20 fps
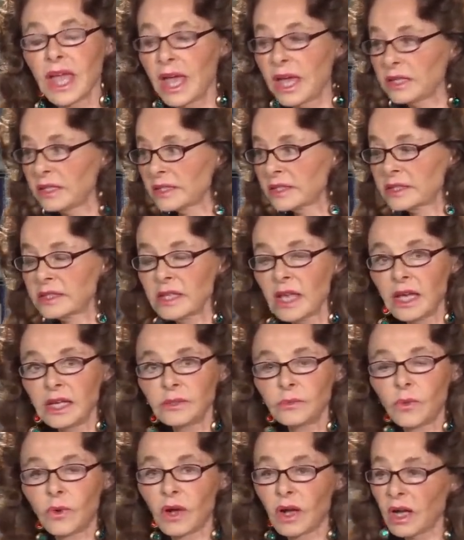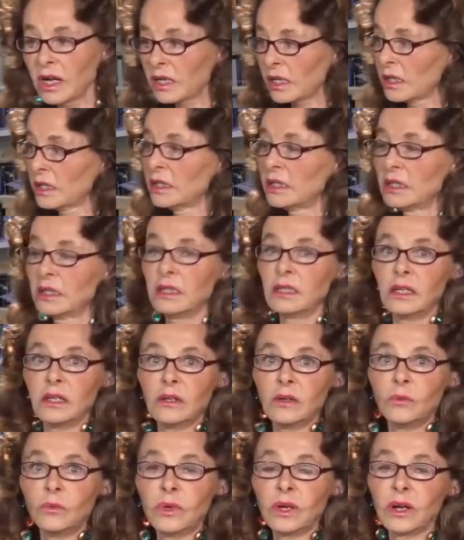and a sidewalk
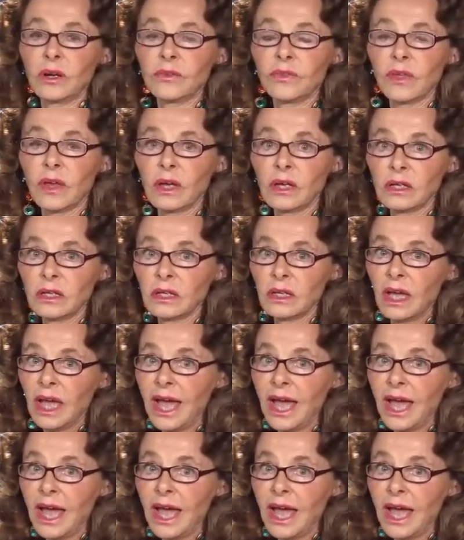where the